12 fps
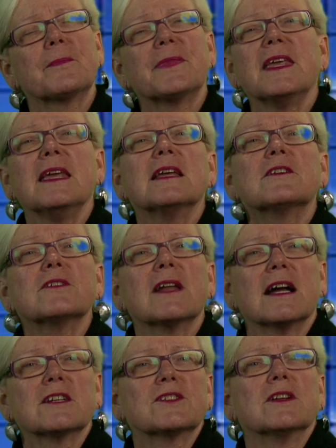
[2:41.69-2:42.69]
the
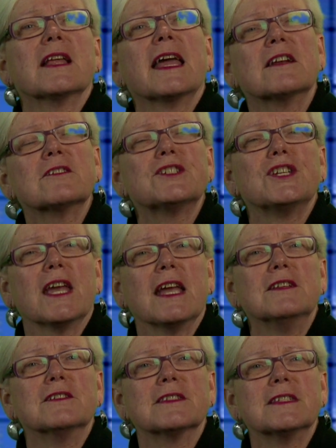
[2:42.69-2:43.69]
International Energy
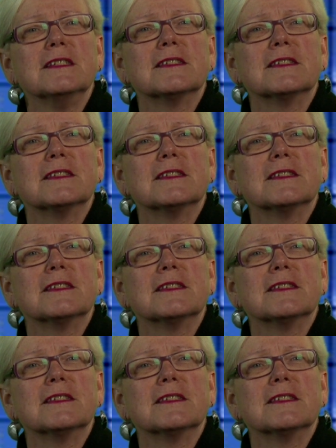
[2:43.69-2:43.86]
Agency